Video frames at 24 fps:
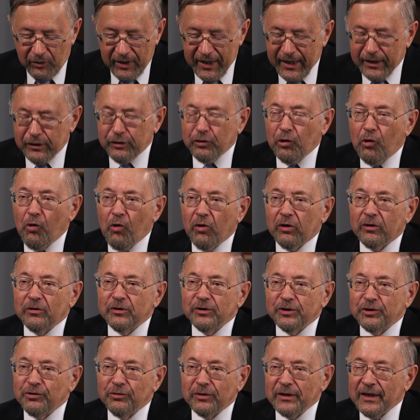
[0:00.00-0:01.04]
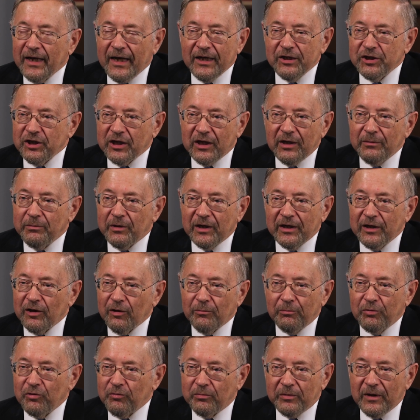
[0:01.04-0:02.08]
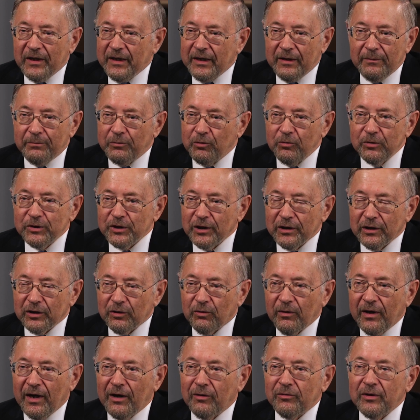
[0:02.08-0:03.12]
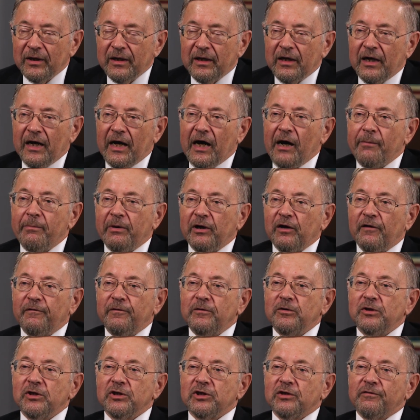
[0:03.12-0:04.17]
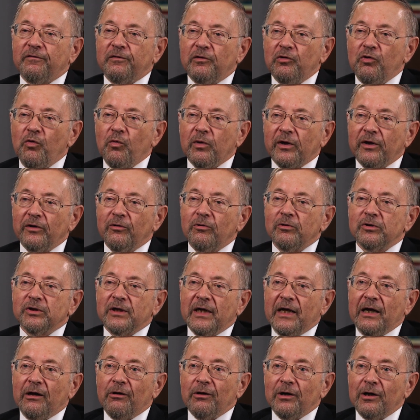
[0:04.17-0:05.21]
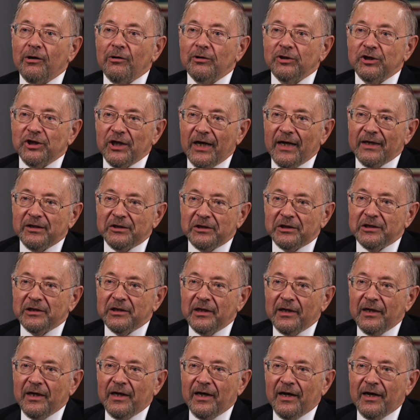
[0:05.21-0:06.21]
though he had no orders to engage anybody or put any boots on the ground, how about if he just flew one of those Harrier jets